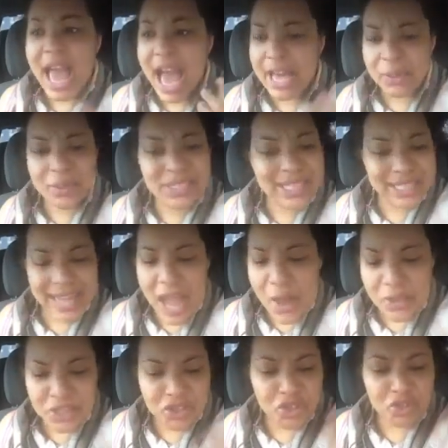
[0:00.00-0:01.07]
I don't sit
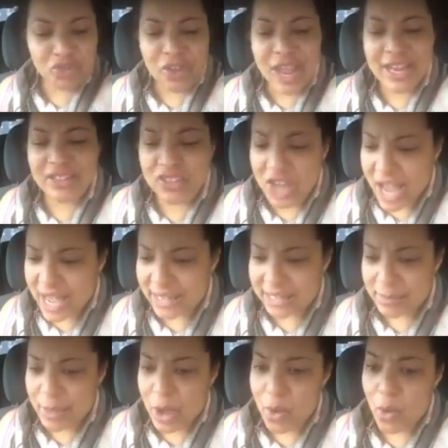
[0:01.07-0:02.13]
down and strategize
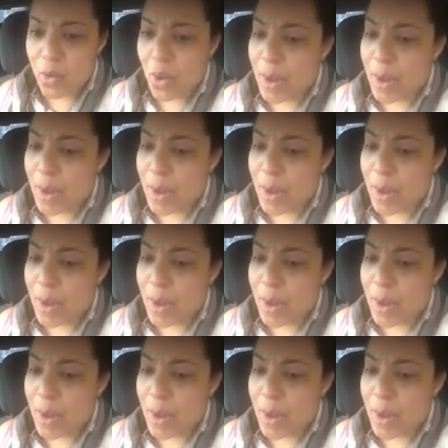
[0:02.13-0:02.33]
about, oh,